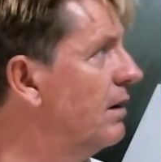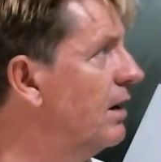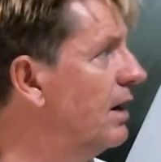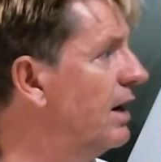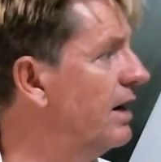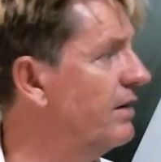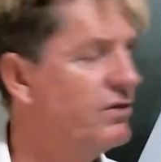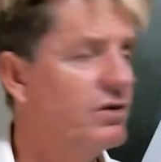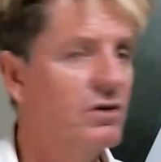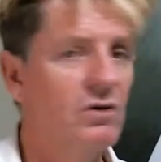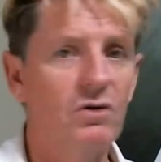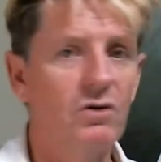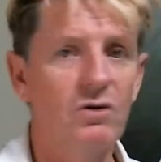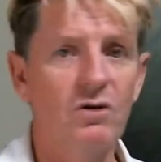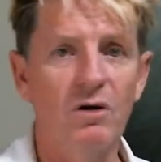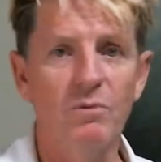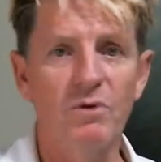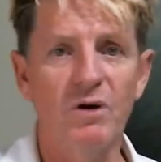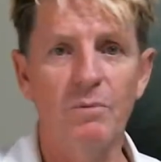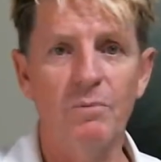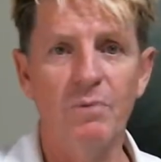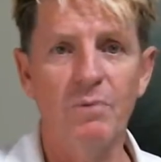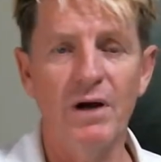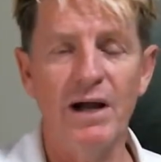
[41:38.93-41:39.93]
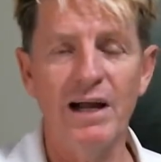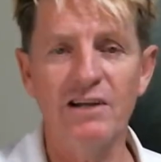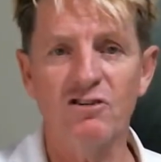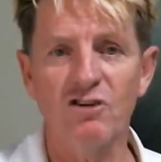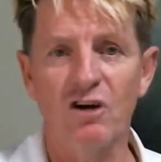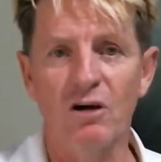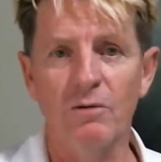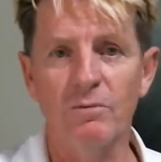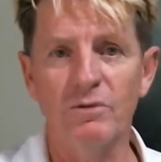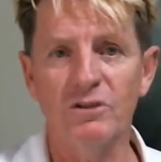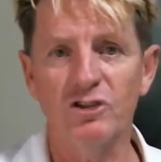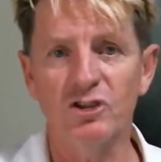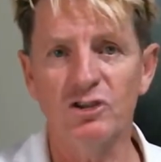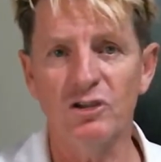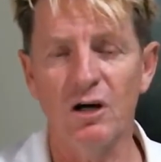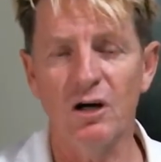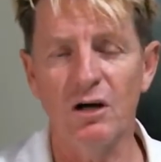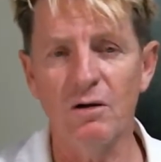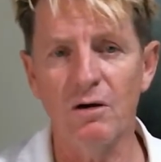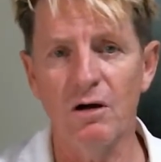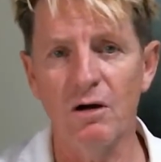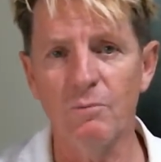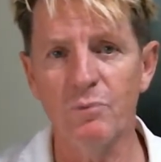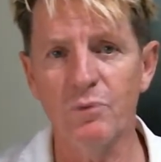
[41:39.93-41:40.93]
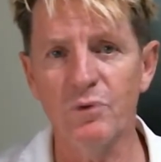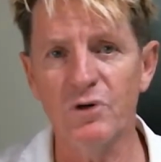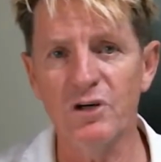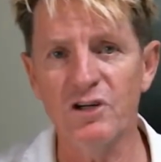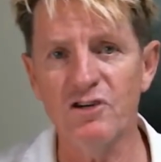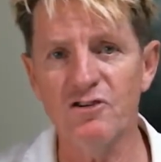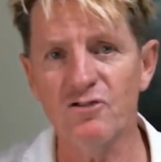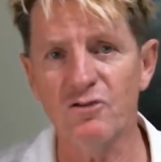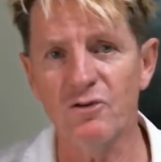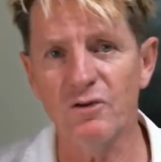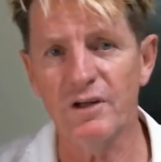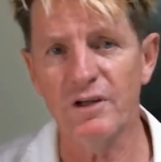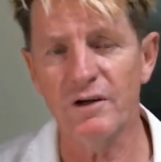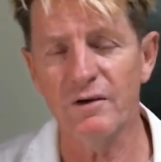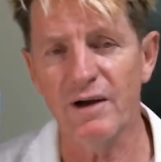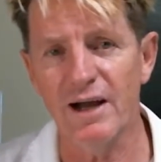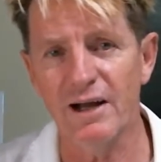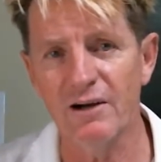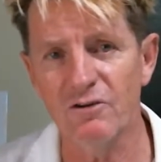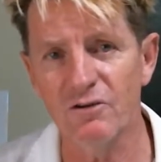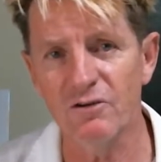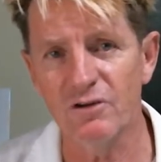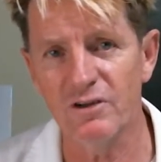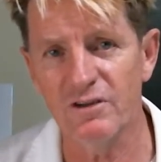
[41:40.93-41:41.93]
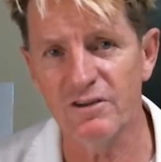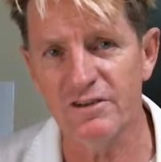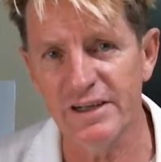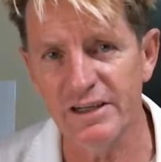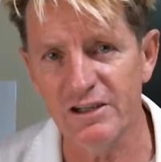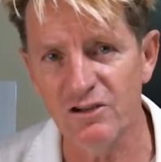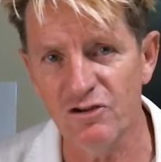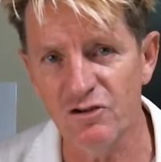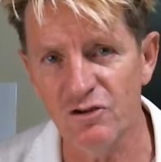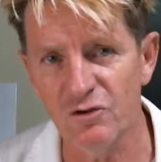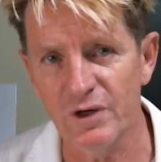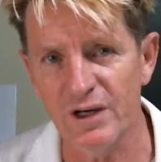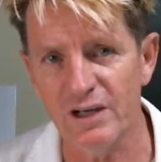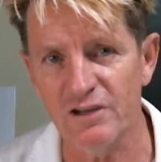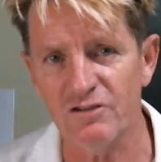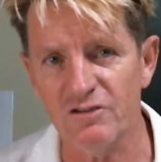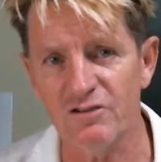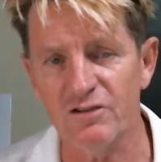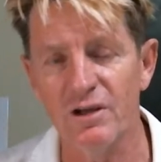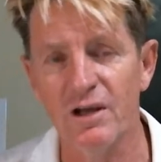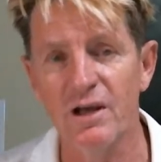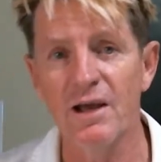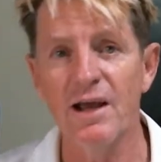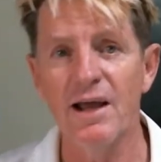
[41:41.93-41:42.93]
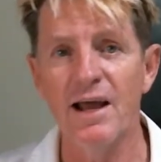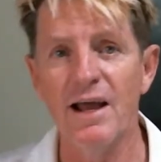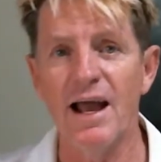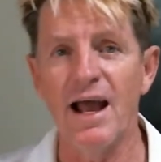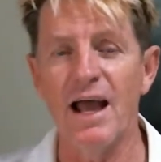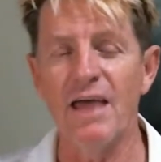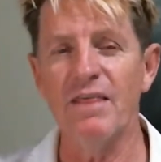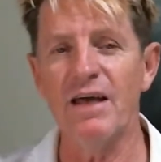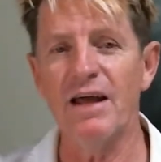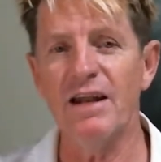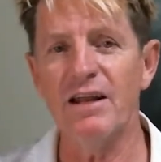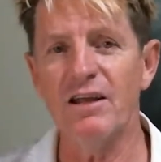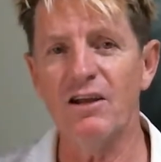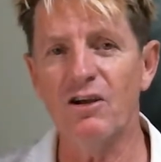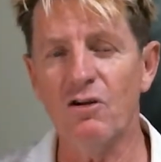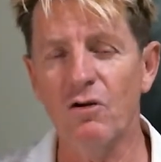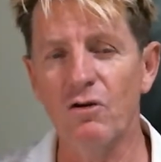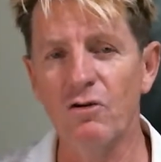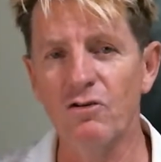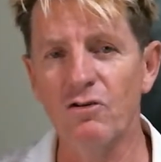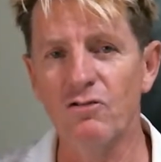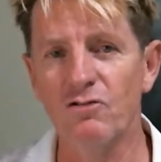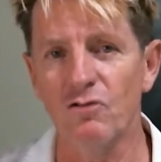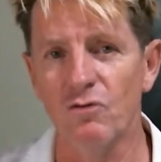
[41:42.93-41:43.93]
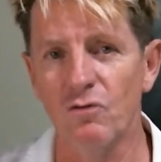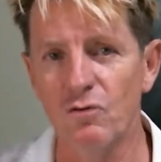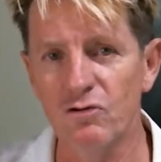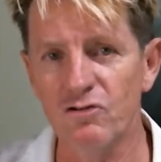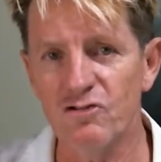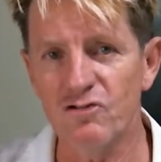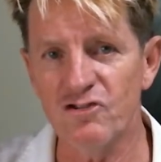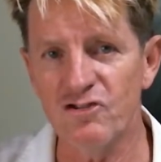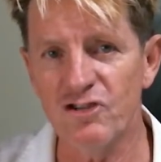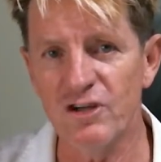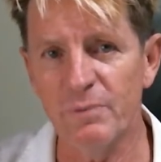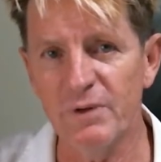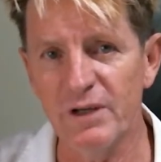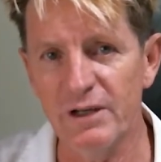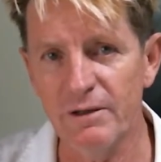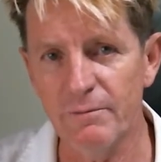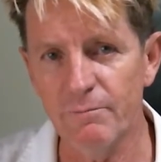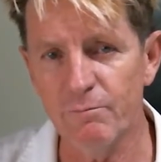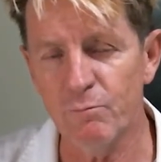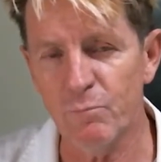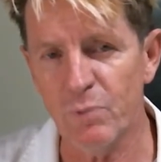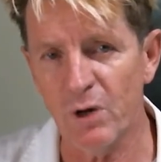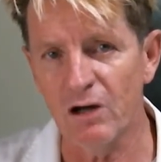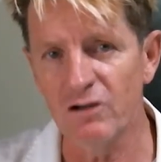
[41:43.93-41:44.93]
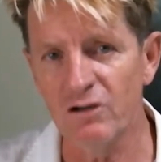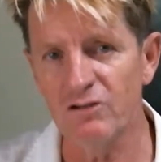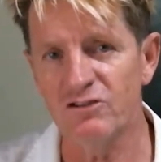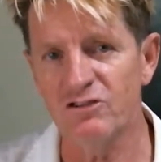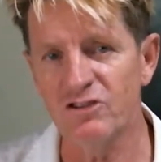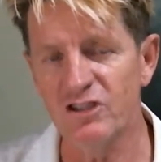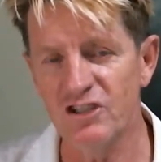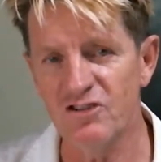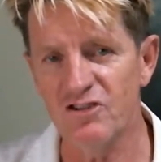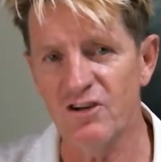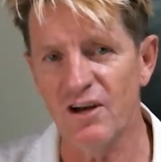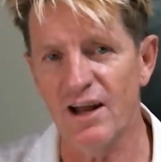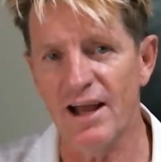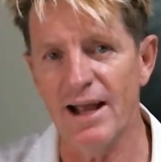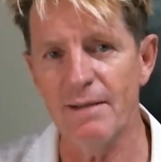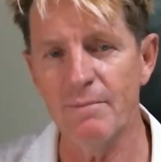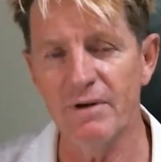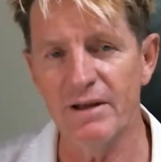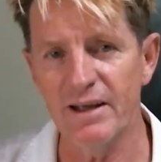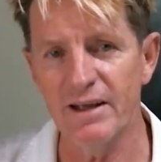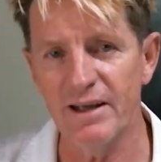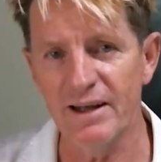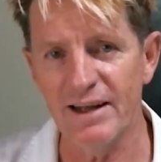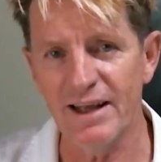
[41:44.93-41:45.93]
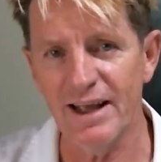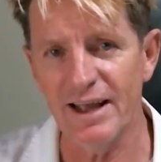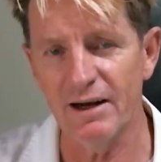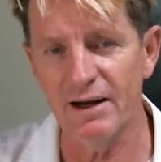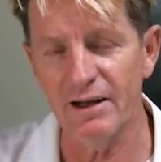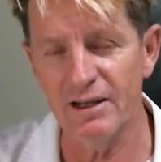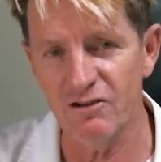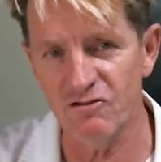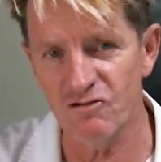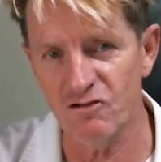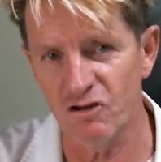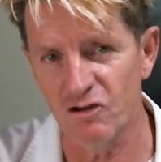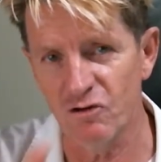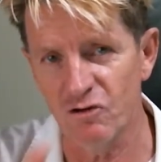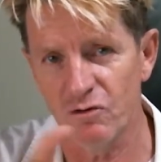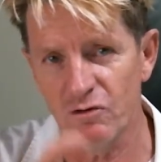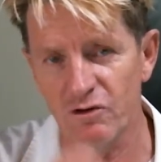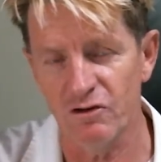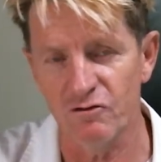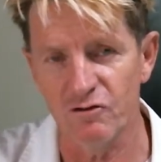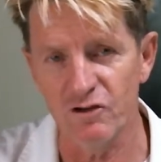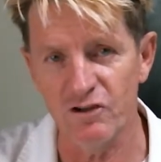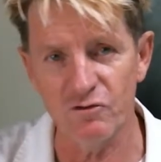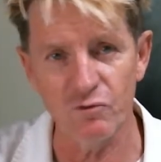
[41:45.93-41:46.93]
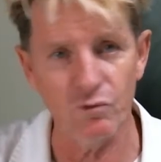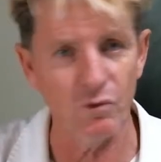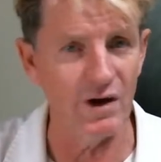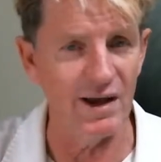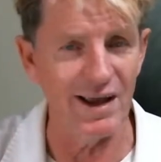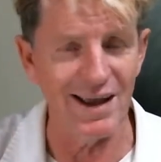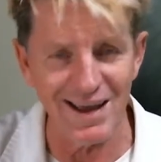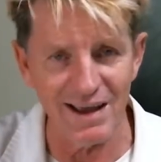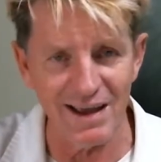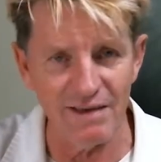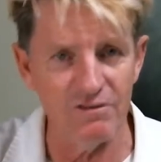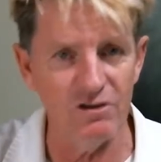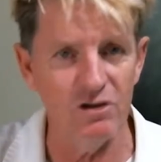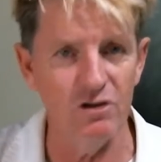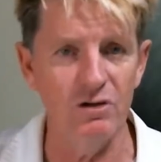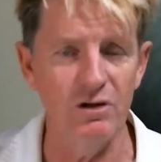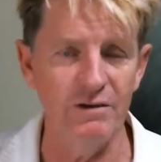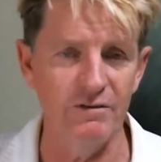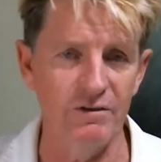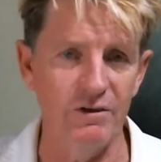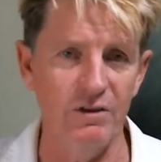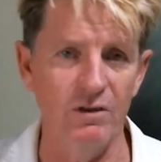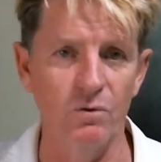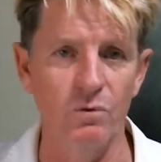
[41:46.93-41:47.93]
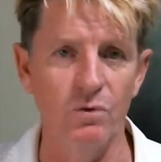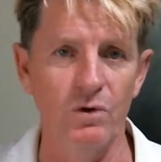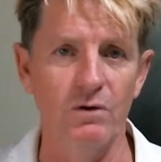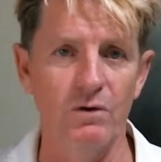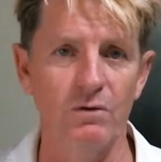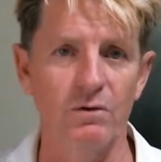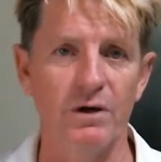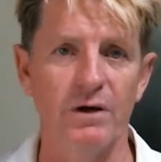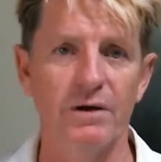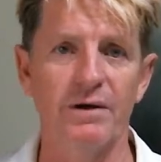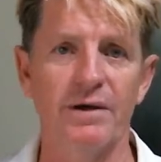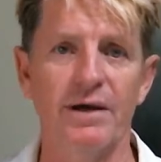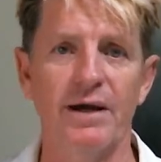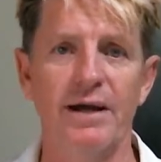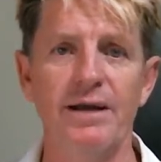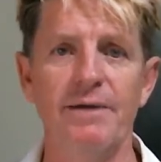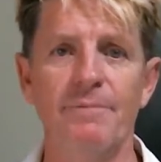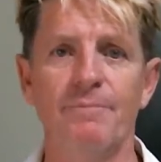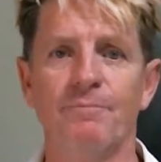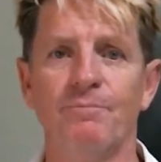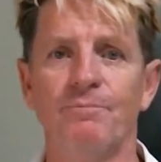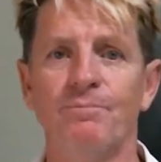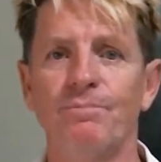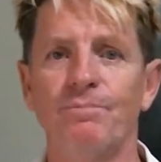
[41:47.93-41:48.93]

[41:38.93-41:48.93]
I have to look on my page. I'm pretty sure they're 110 US, and that includes all shipping, postage, labeling, and handling to your address wherever you live in the world, okay?